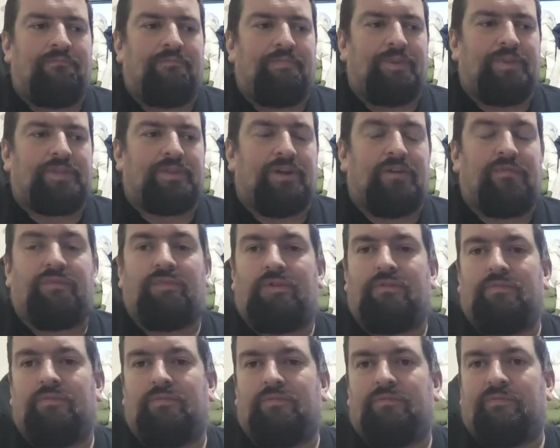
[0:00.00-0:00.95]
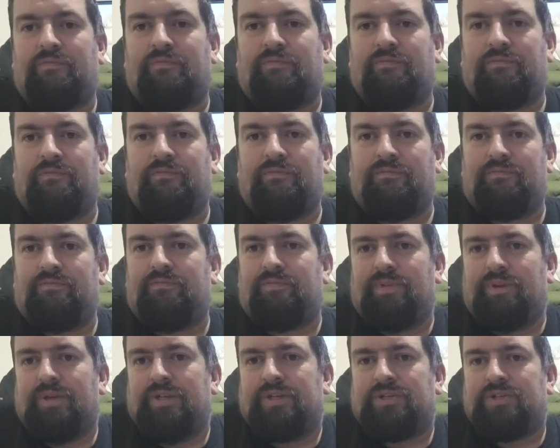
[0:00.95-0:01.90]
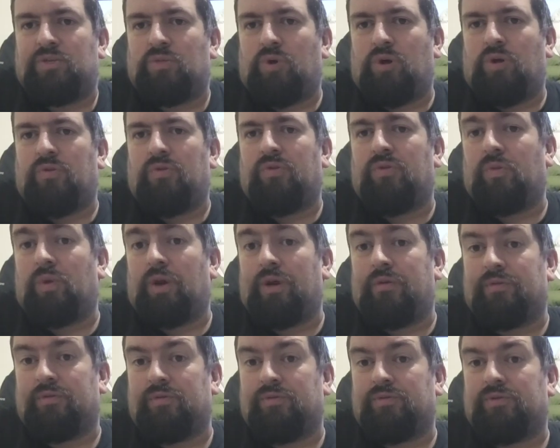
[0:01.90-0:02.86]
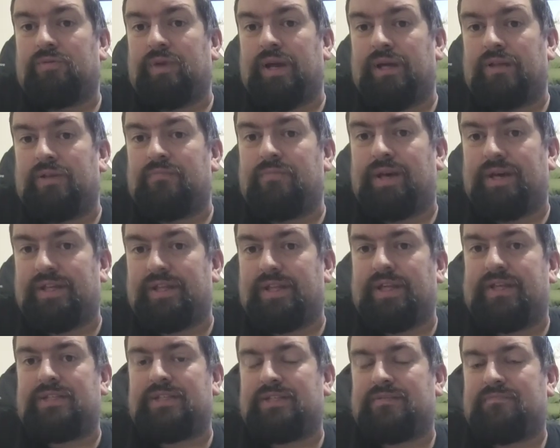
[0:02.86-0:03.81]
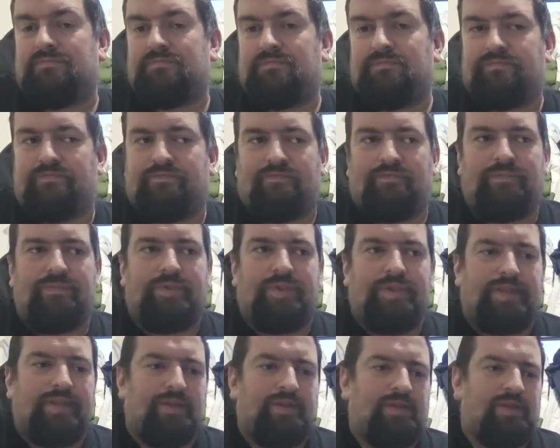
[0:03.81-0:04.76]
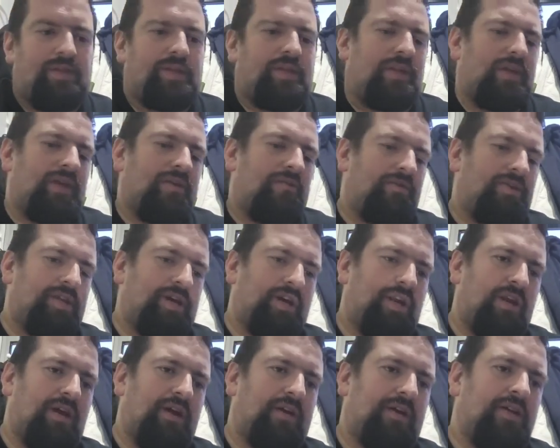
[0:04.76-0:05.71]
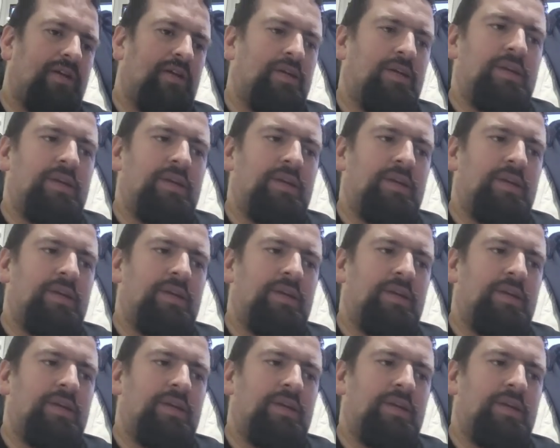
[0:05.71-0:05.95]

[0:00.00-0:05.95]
So from issue 1 all the way up to Ultimatum, that's the era that I like.